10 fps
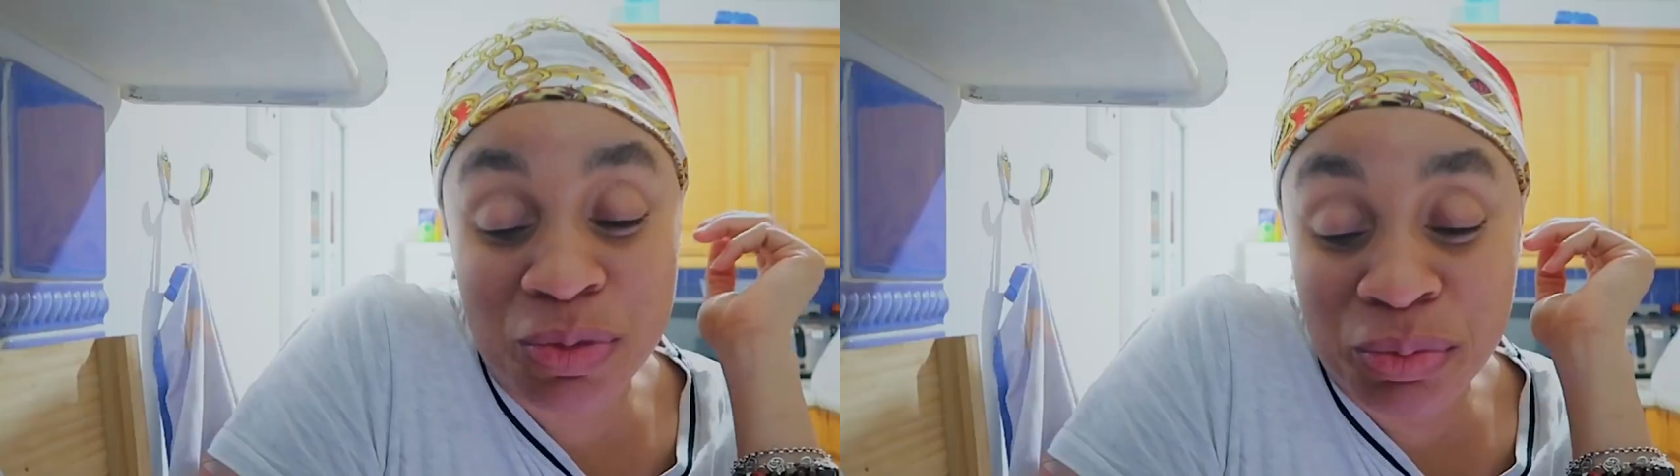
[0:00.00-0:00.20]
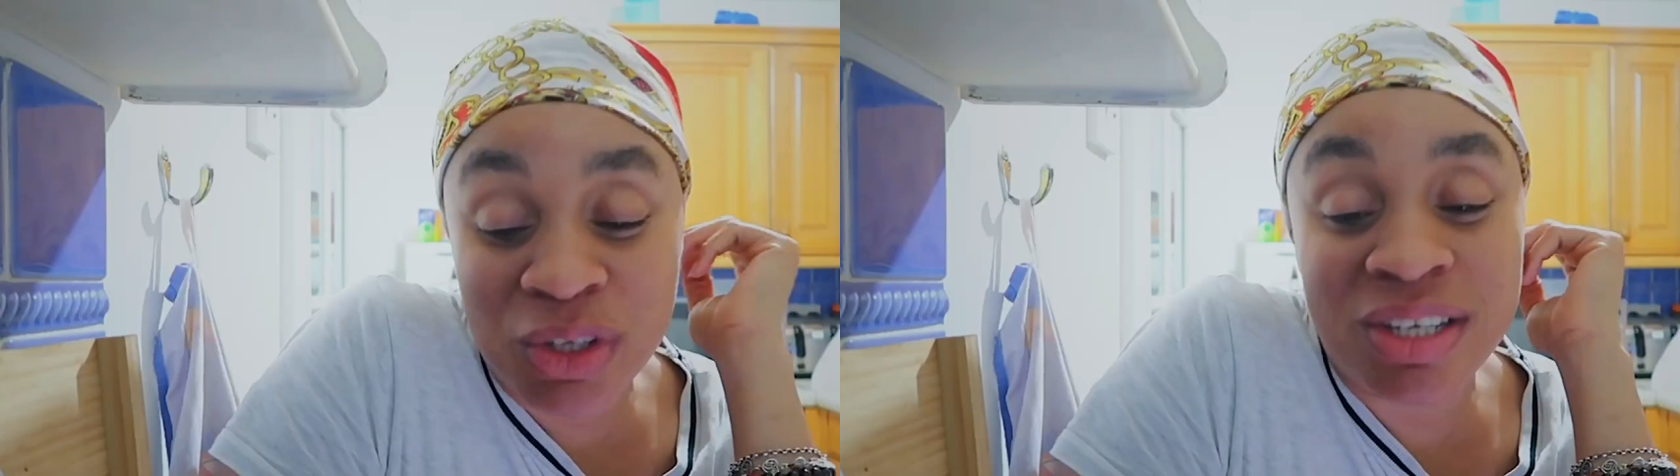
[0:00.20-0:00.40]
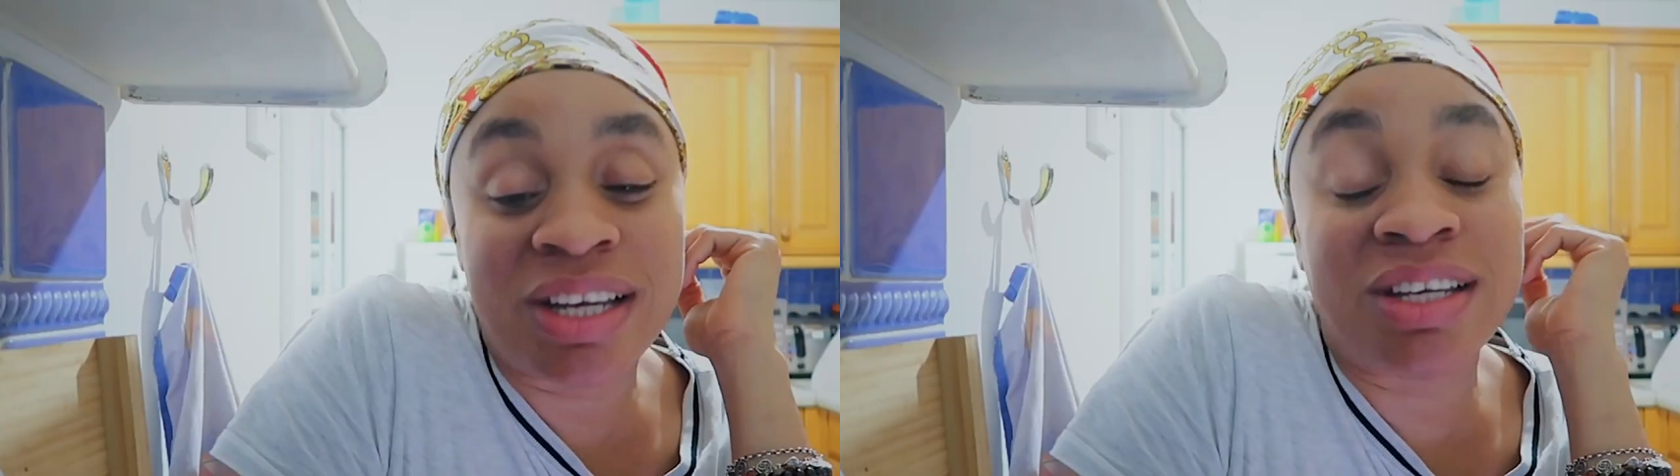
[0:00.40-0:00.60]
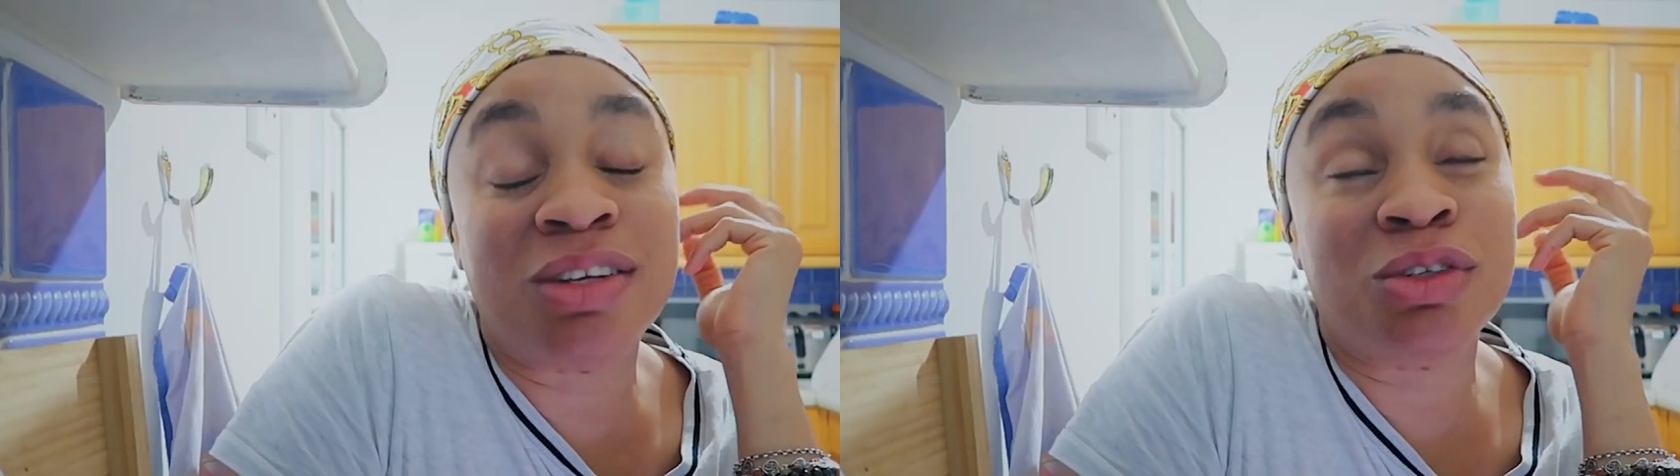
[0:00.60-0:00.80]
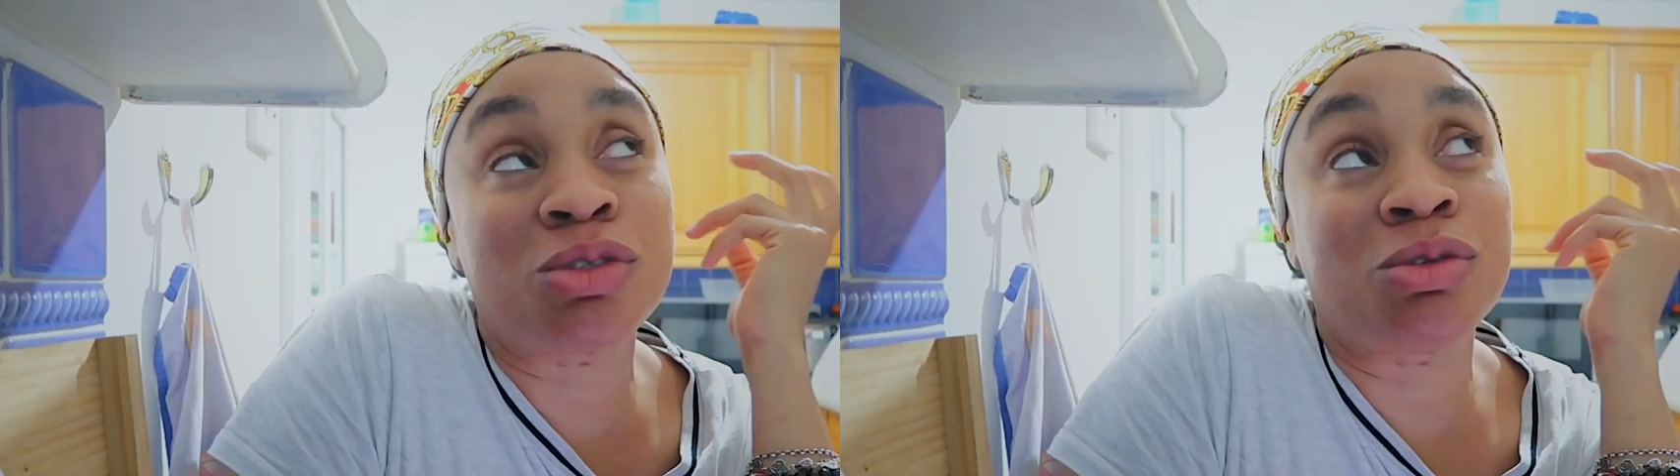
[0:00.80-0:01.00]
some point,
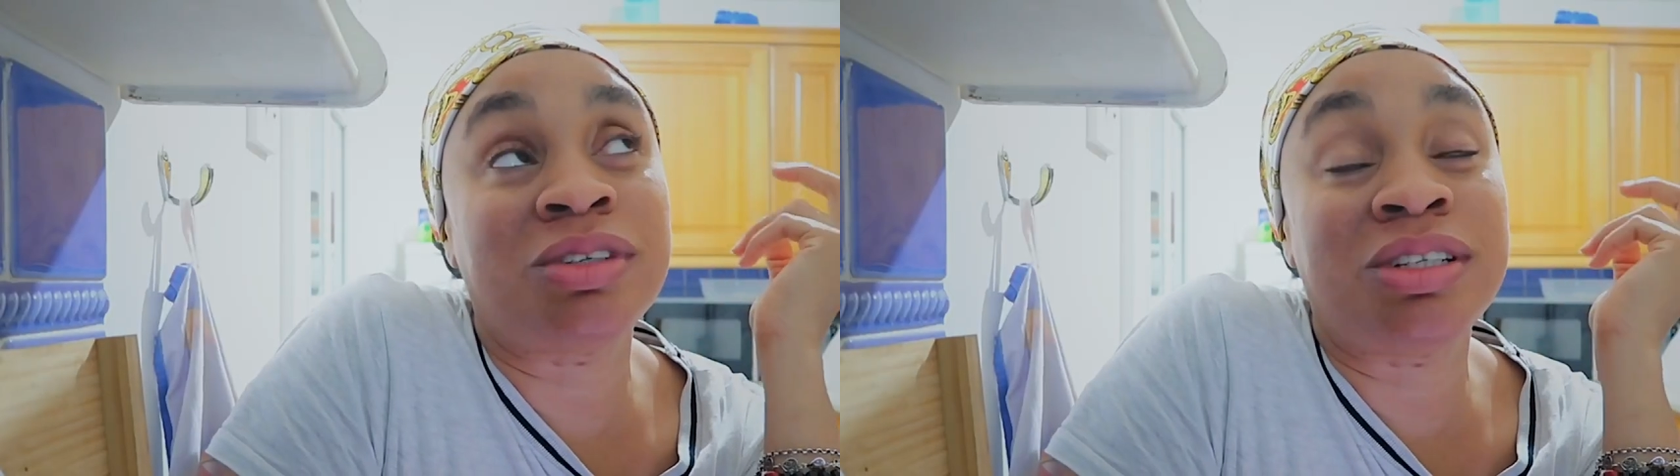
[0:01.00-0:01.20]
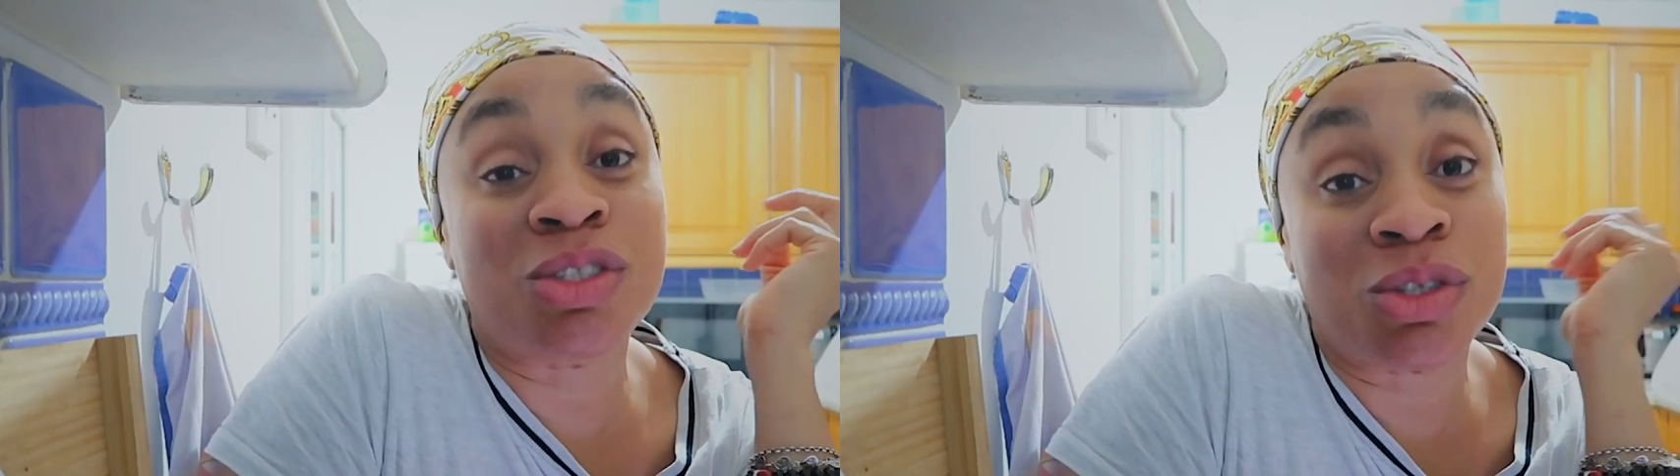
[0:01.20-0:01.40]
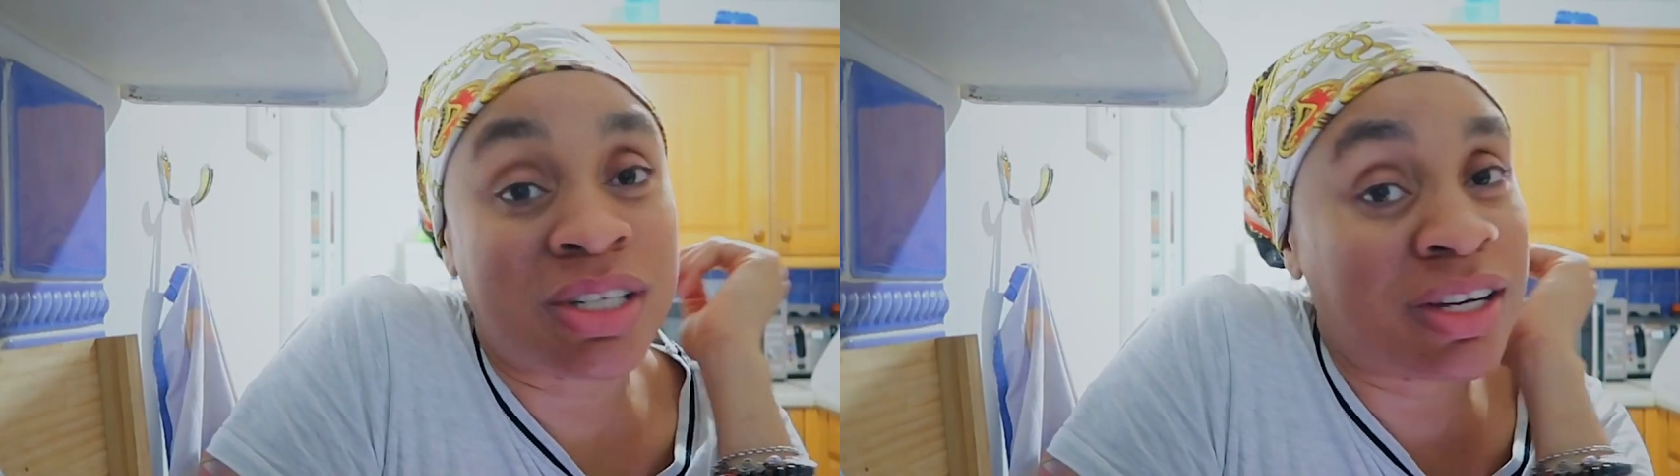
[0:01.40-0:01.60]
Nengi also insulted